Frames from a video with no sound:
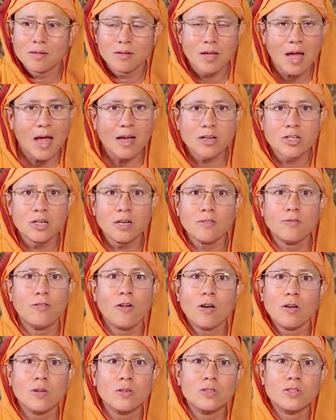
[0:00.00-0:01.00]
action
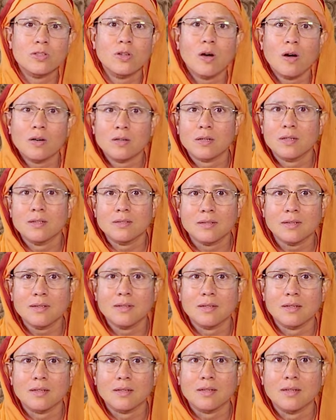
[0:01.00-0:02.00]
follows thought, isn't
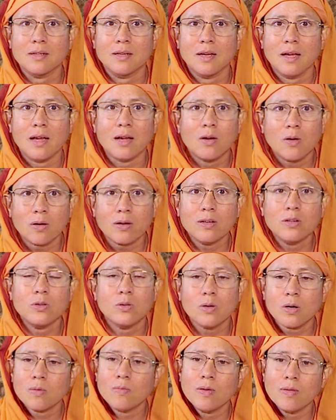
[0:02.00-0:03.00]
it? According to
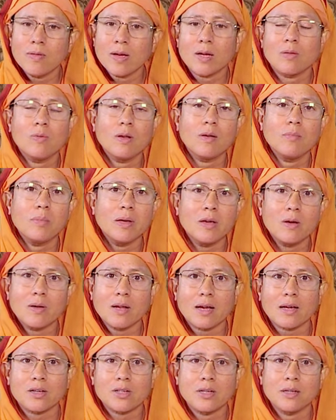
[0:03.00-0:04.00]
your vivek will be your
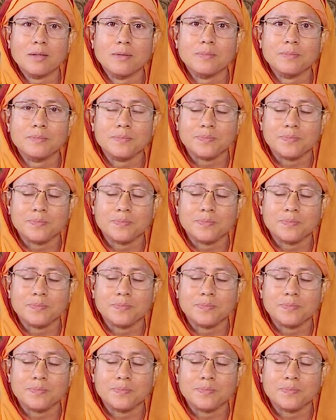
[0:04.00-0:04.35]
action.